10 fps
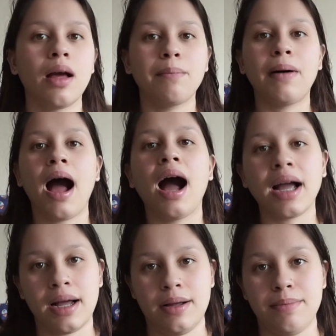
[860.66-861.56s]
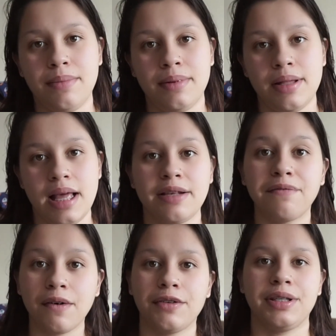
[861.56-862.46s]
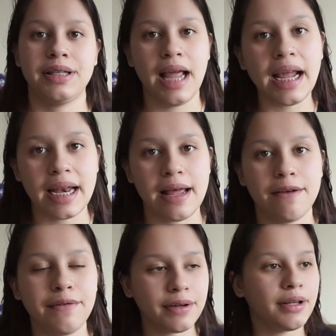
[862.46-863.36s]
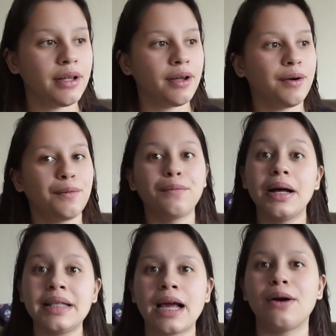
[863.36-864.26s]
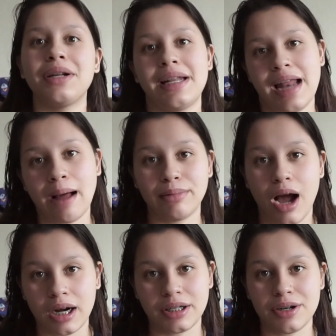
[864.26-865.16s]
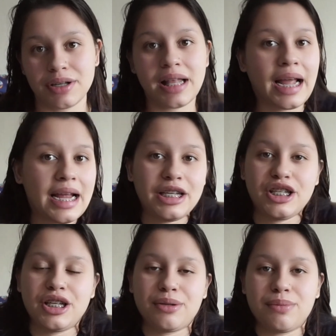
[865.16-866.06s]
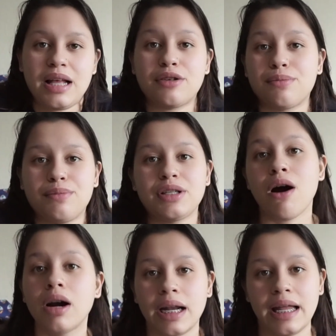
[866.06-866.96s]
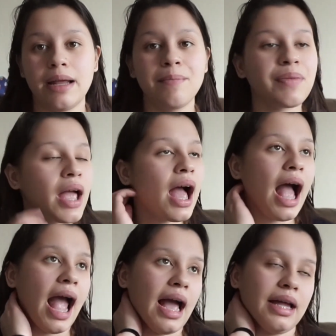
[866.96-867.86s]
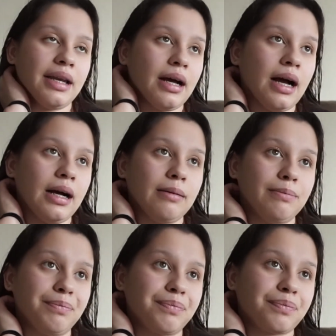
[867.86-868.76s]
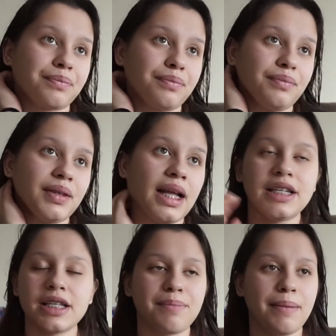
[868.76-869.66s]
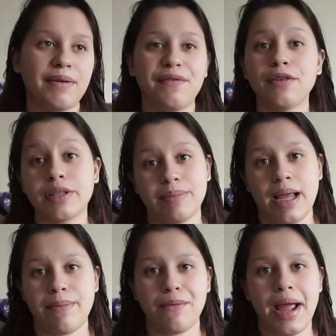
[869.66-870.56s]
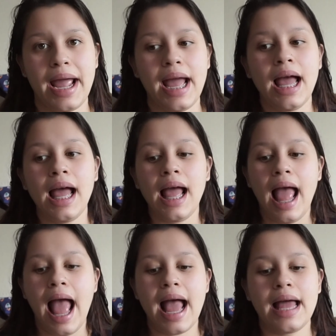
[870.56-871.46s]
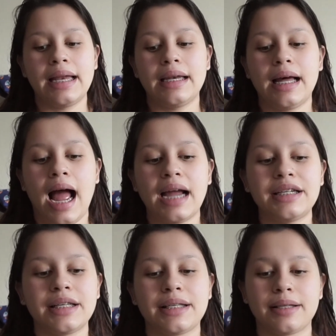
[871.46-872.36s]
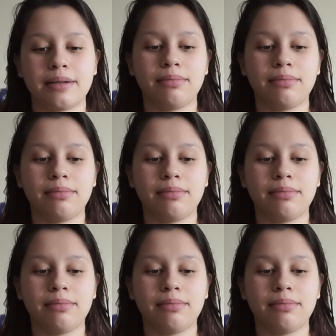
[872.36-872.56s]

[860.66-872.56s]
But how come it's a false negative once I go to the damn doctors? Like, it's retarded. And it just made me feel some type of way, and I just